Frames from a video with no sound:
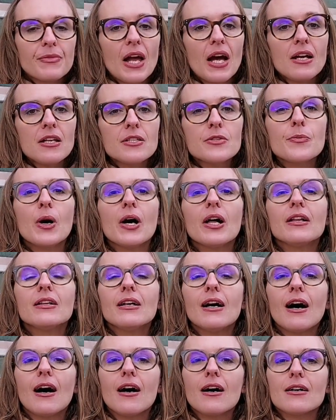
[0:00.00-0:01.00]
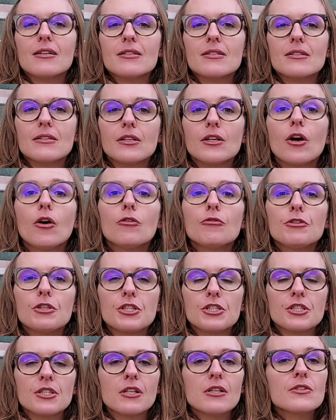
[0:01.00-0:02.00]
as well as the
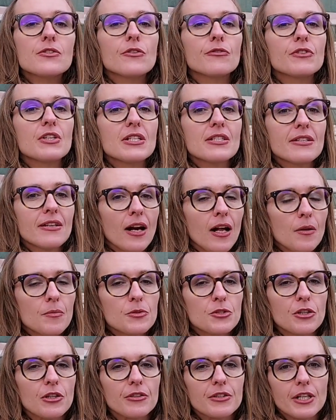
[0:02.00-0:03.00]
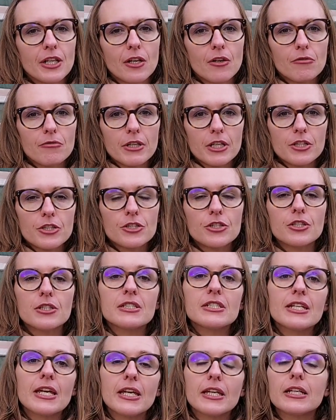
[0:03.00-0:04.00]
originals of the sculptural decoration
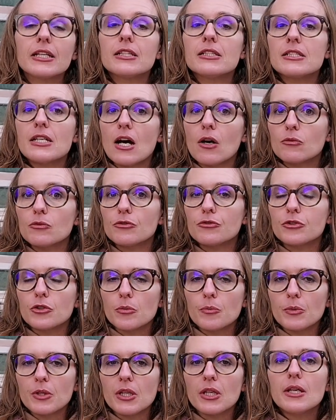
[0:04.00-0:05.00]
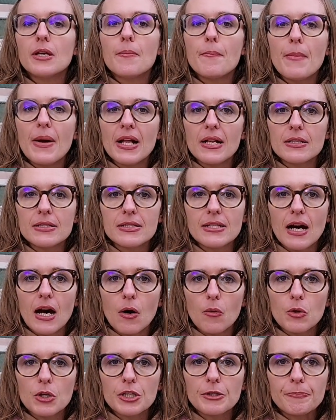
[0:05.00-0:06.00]
taken down from the bell
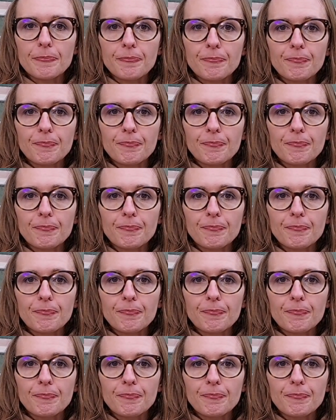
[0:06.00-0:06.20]
tower.